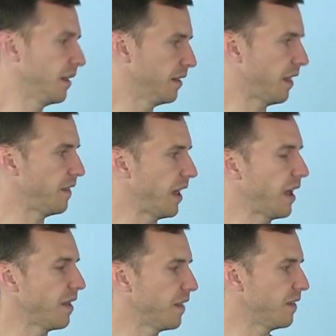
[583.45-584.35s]
then
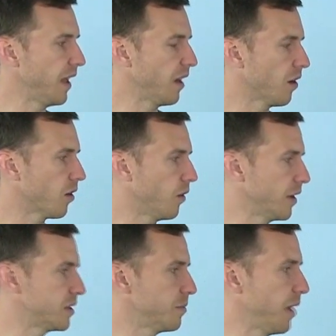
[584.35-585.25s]
they are
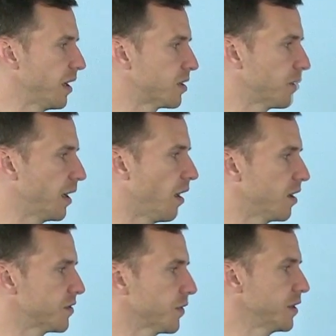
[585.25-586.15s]
going to make
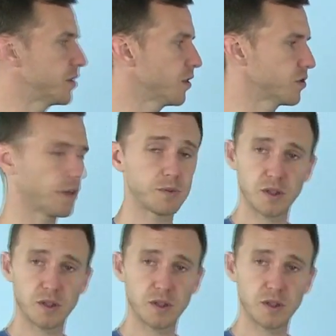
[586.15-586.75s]
$20 for each of those reps.